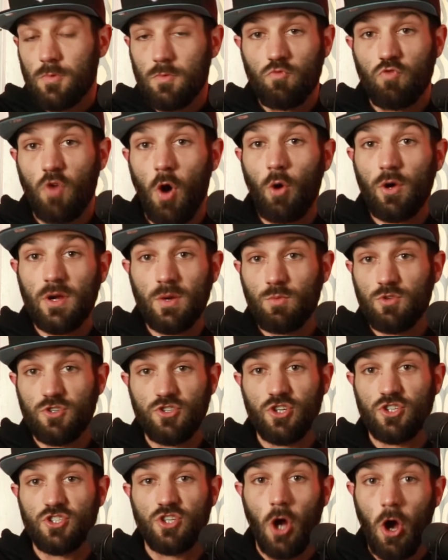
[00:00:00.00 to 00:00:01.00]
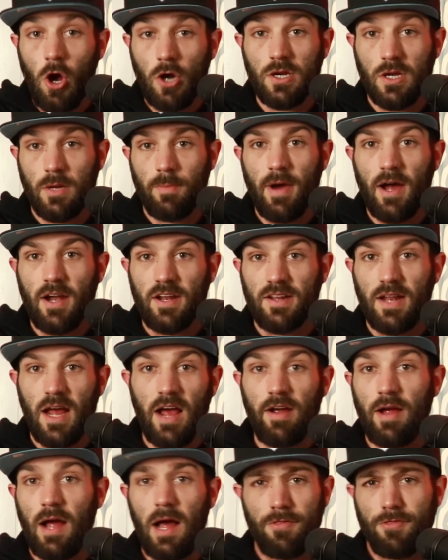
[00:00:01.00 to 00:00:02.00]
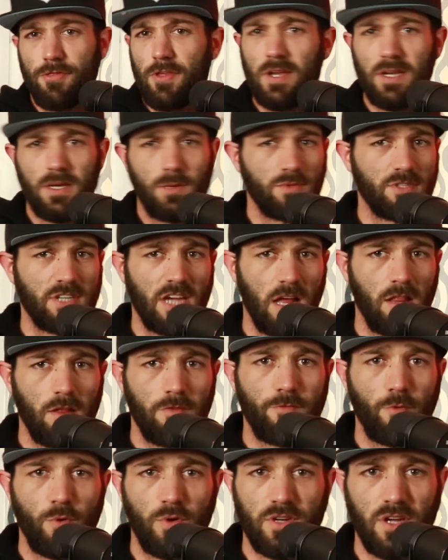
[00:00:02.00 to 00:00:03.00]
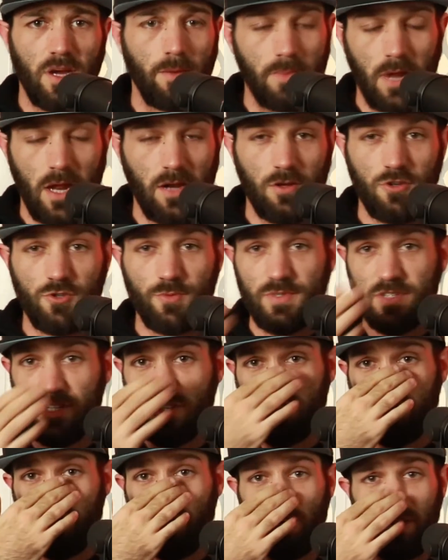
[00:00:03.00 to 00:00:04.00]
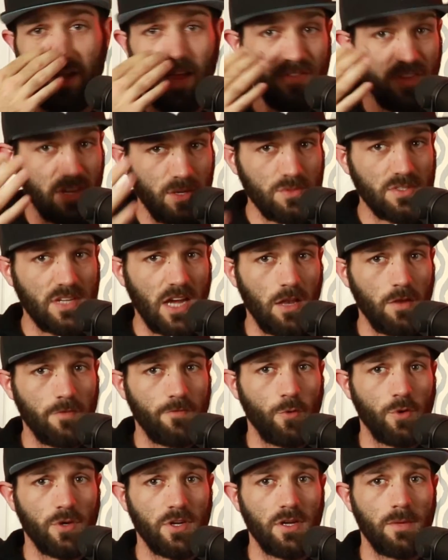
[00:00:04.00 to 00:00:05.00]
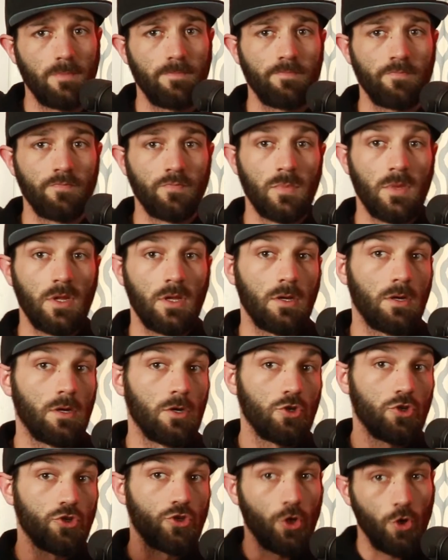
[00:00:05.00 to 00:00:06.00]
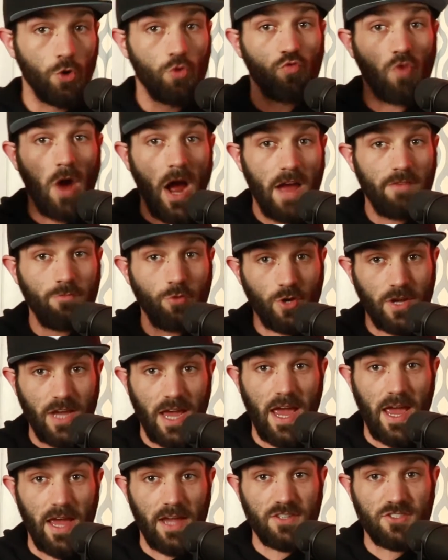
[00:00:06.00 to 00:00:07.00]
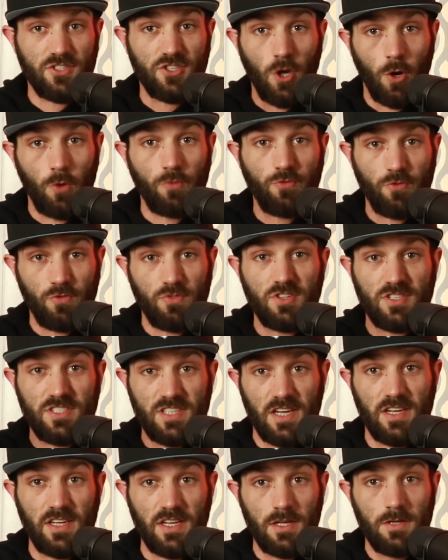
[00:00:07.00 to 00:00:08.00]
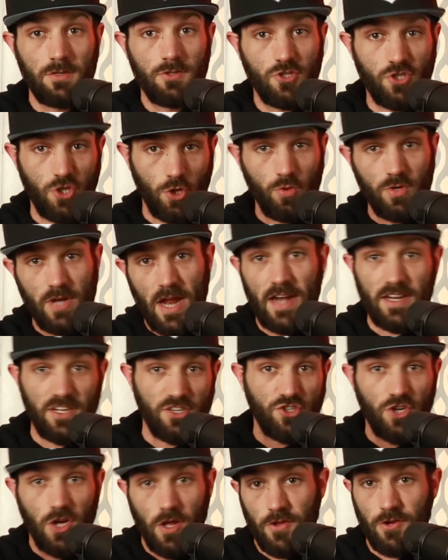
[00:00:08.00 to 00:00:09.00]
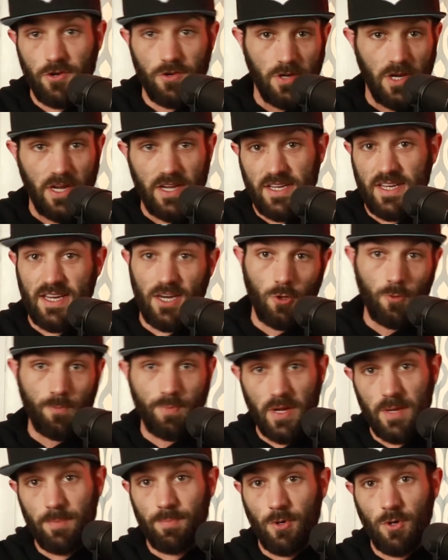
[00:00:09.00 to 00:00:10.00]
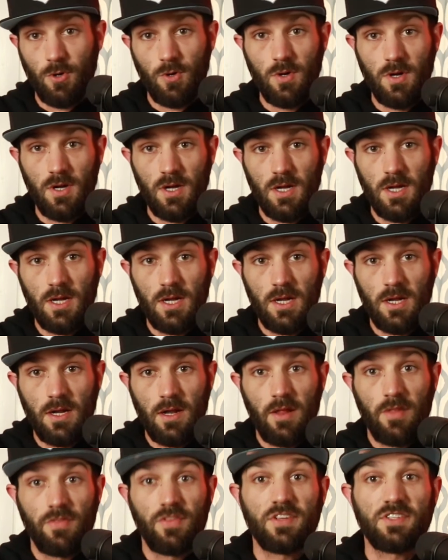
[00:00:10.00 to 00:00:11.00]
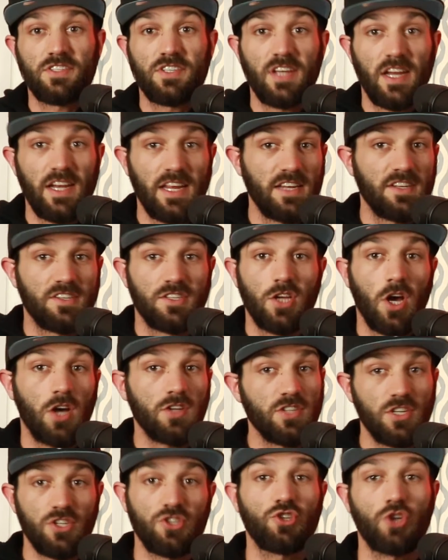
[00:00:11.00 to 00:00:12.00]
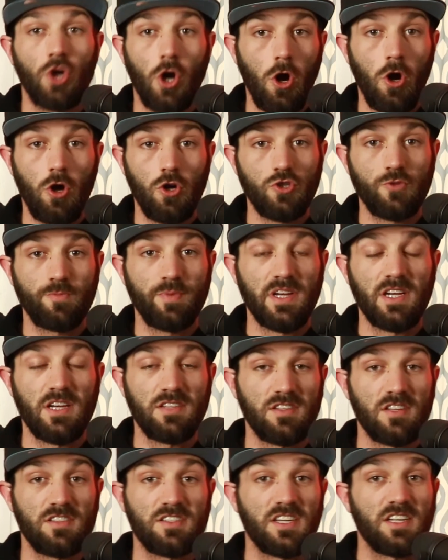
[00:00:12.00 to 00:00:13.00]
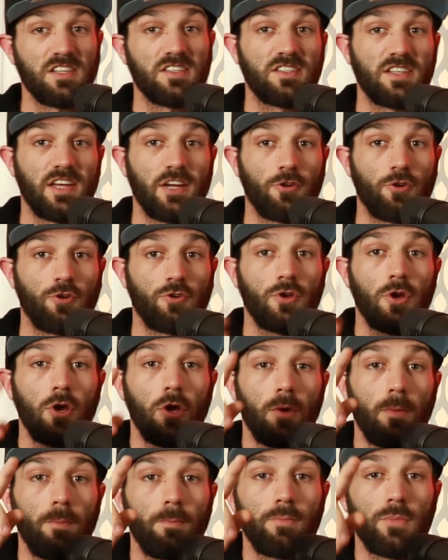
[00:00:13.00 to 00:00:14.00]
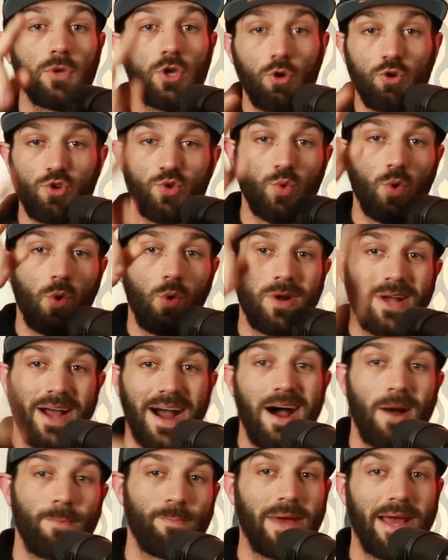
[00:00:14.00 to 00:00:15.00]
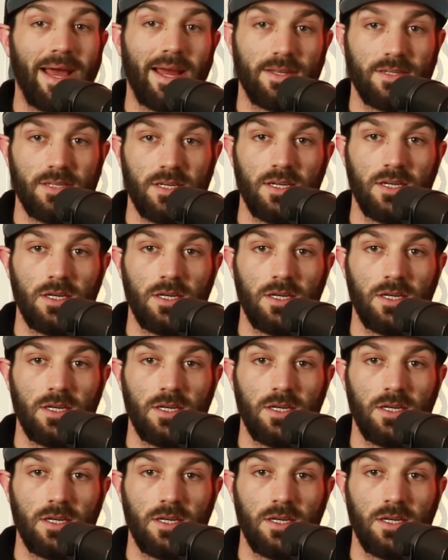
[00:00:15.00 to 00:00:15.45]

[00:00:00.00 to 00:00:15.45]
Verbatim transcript: Rogan was just talking about it. I, I think it was California. I'm not 100% sure. I think it was California. Two rival gangs go through the city shooting at each other. It killed people the city doesn't charge because it's considered mutual combat.